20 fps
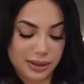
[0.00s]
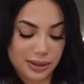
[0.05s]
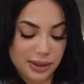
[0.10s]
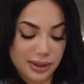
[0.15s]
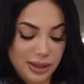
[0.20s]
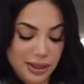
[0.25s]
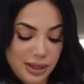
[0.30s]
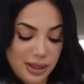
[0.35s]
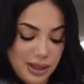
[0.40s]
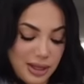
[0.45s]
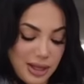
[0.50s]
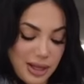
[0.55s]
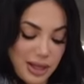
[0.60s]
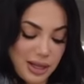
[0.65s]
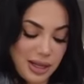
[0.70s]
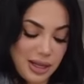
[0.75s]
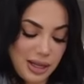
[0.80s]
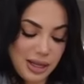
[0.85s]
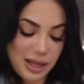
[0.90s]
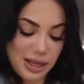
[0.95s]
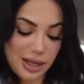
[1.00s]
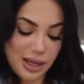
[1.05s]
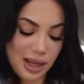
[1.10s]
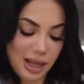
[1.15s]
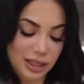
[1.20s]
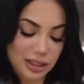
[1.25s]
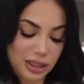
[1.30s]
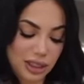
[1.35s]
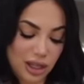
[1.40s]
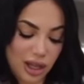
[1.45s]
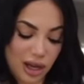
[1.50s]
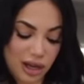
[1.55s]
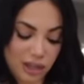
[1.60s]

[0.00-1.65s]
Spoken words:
It's easy, but it's a lot of chopping.